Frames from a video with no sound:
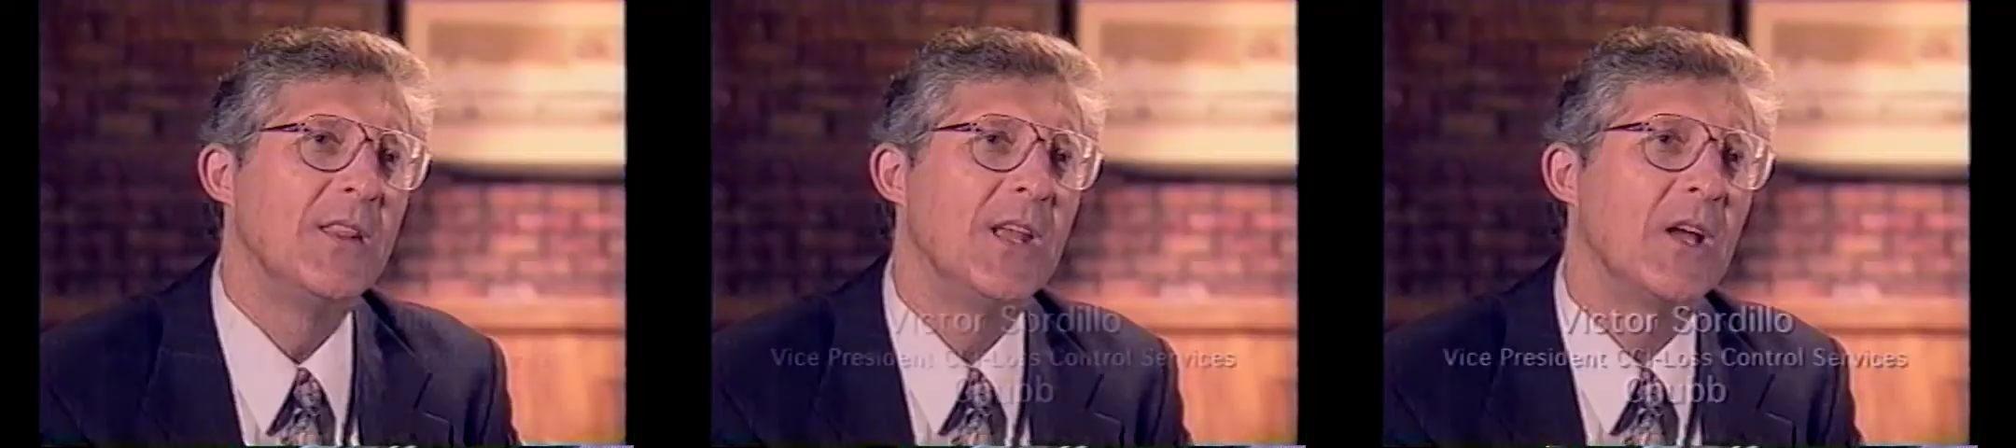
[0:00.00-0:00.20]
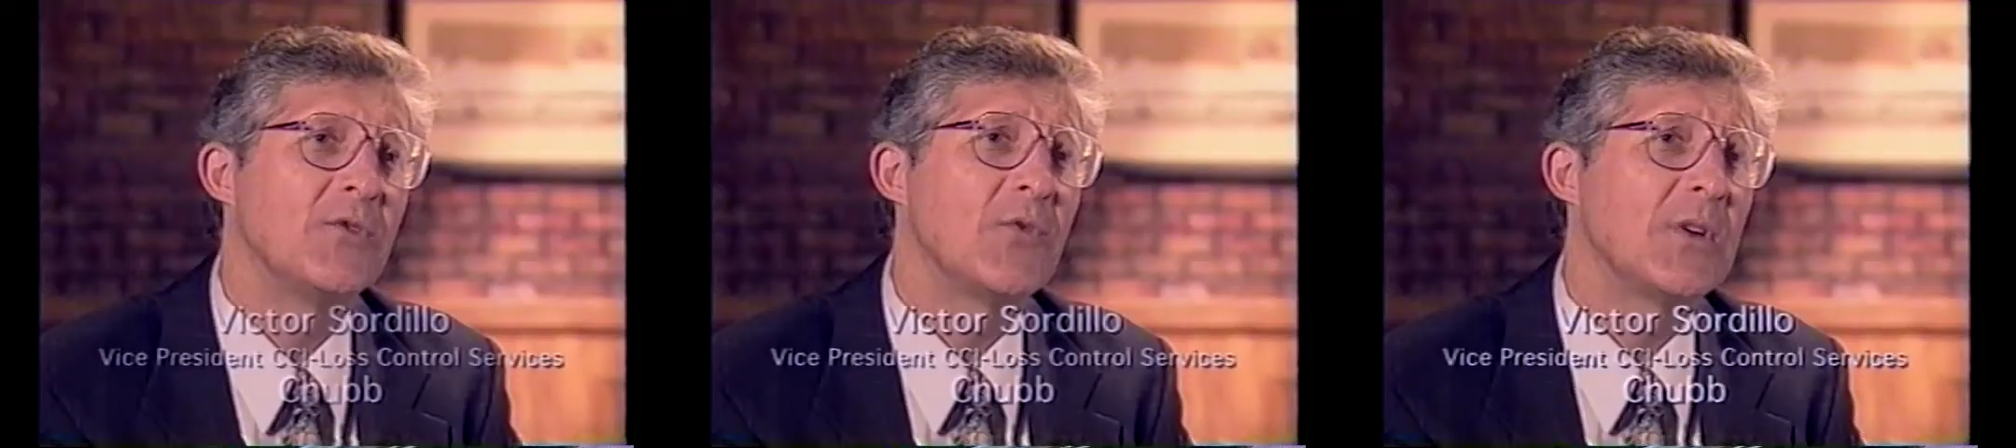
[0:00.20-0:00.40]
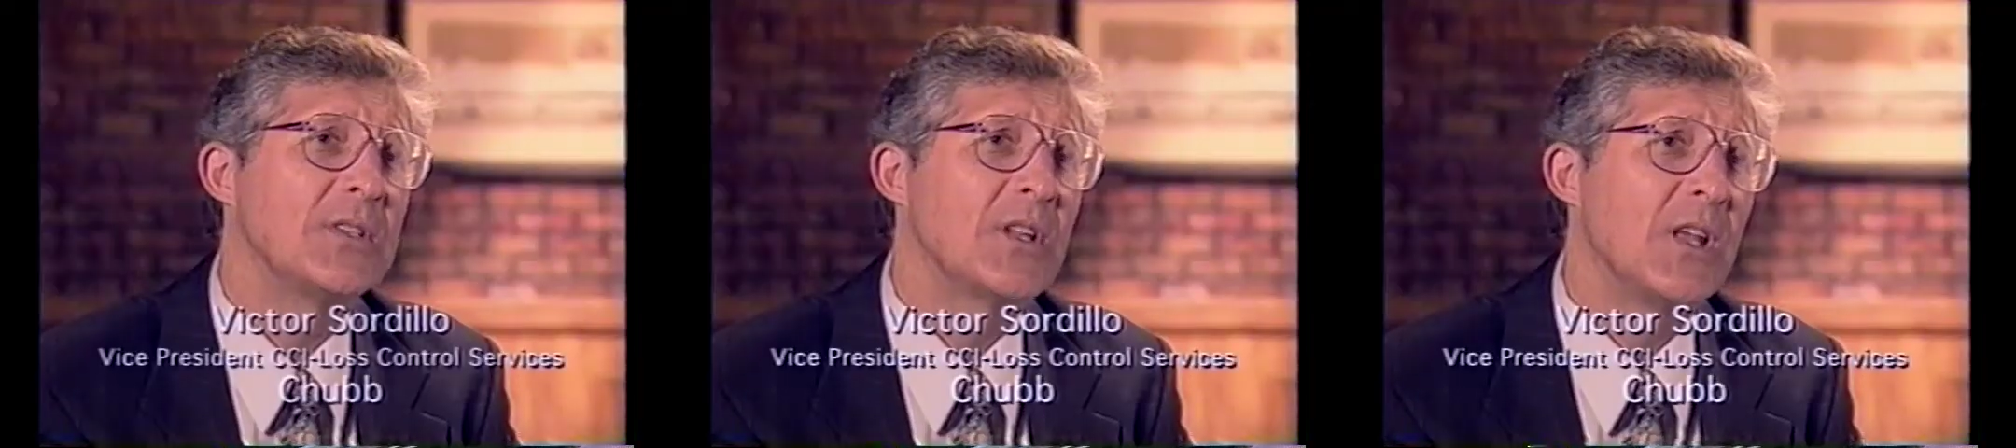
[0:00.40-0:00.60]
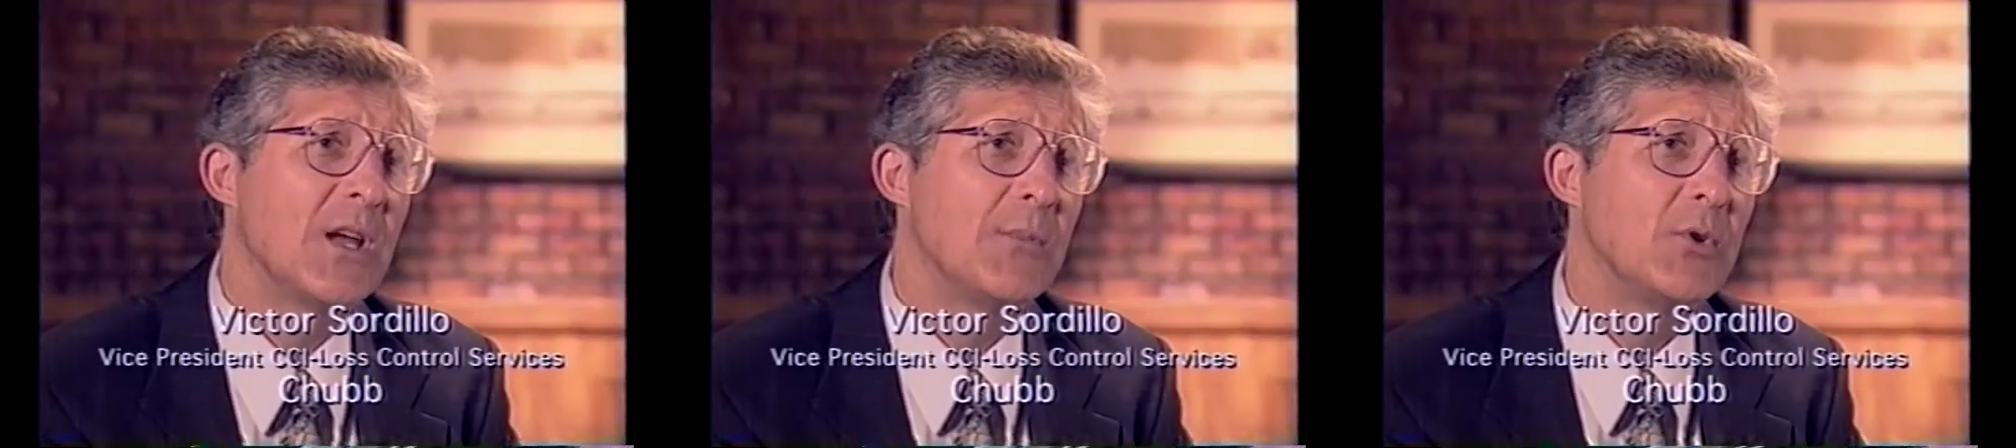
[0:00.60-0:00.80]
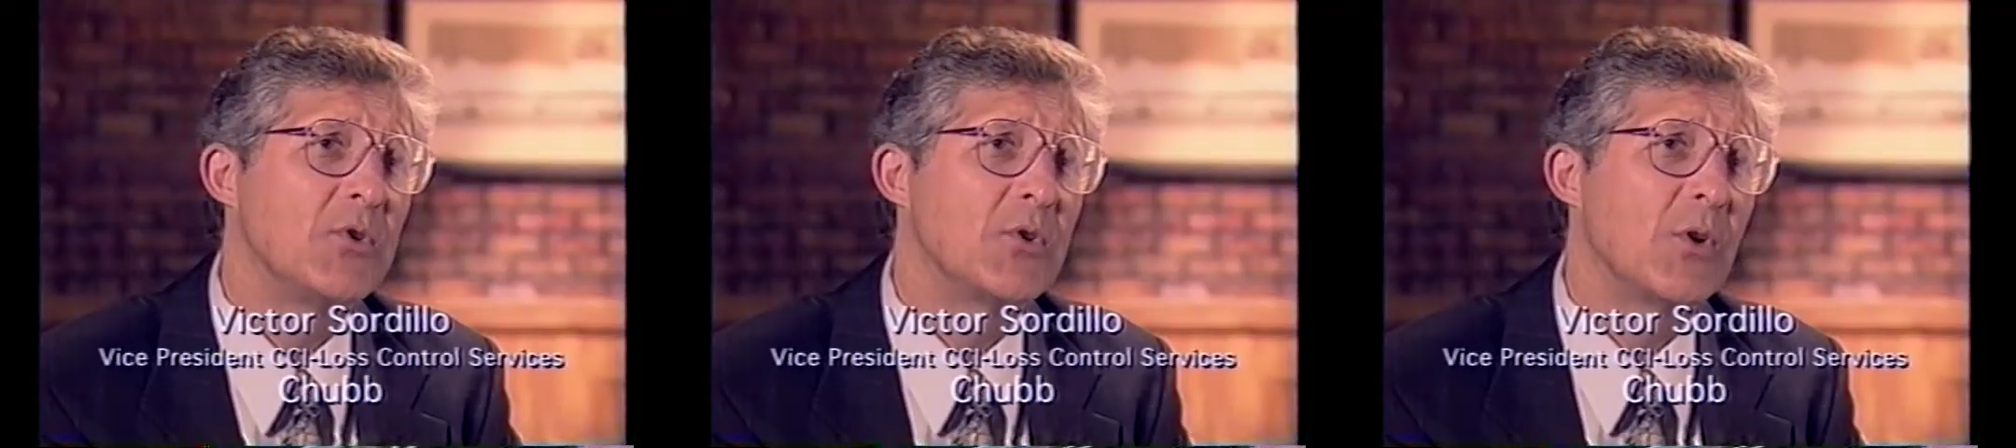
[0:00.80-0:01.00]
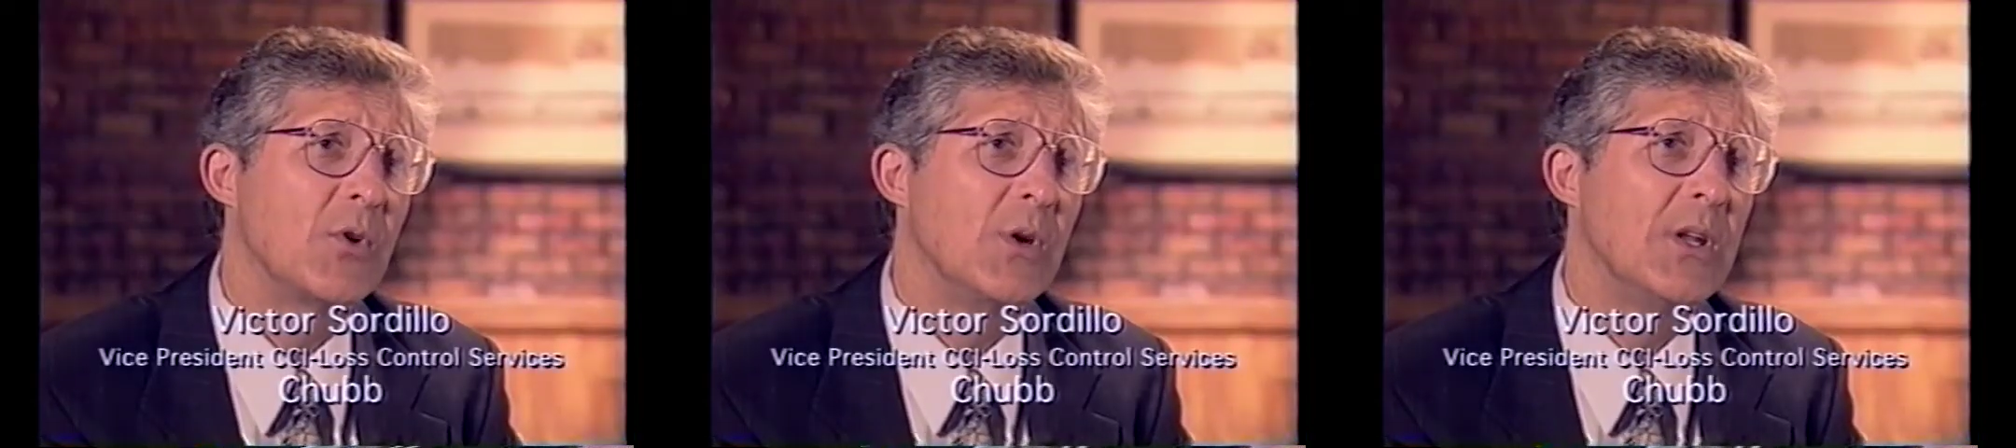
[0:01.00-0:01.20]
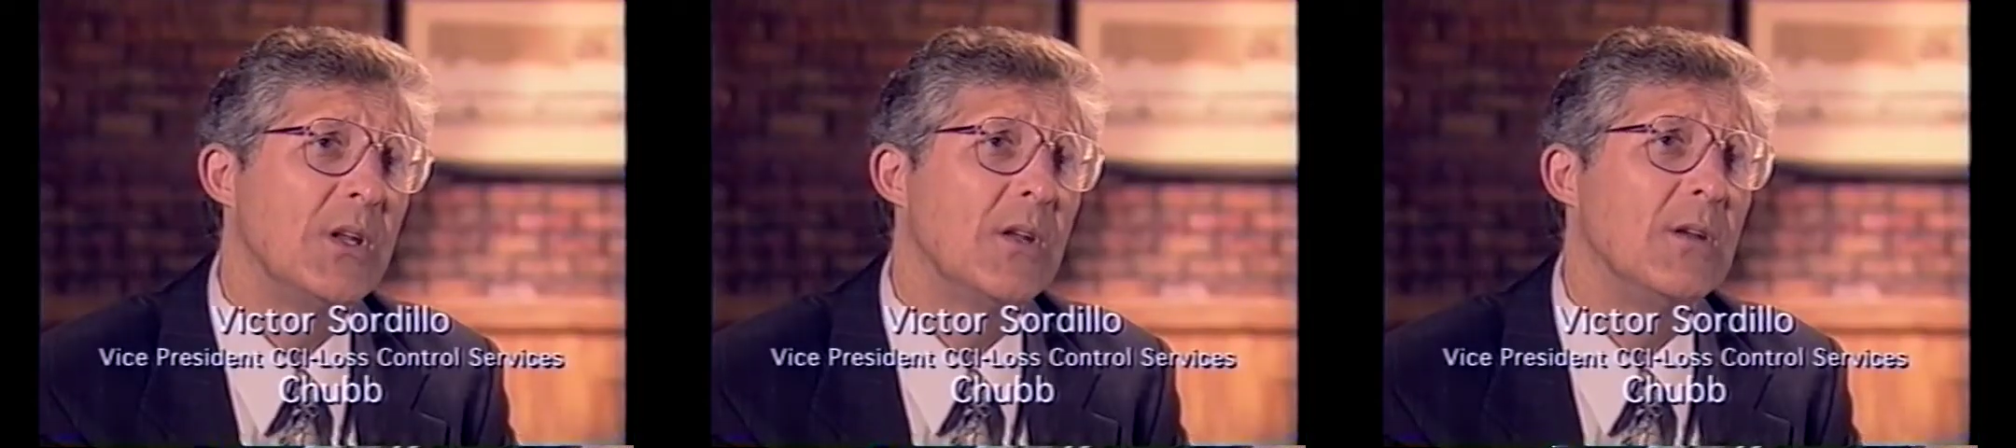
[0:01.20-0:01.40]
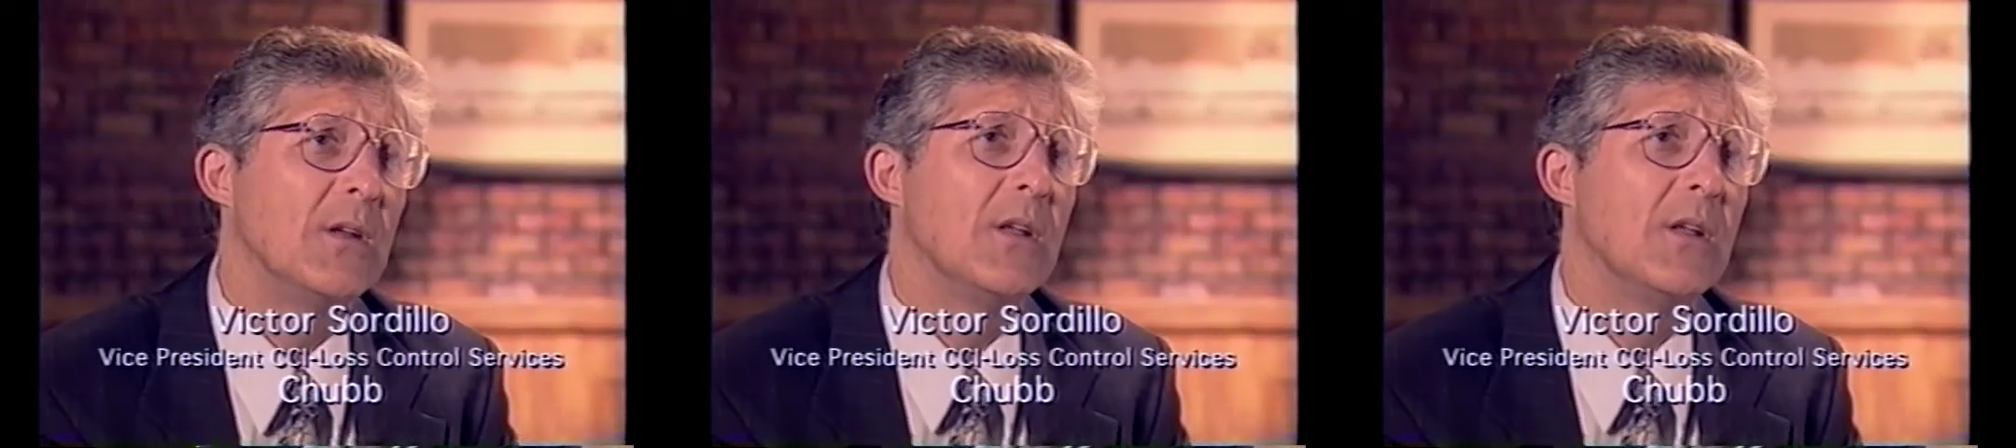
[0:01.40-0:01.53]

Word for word: The Underwriters Laboratory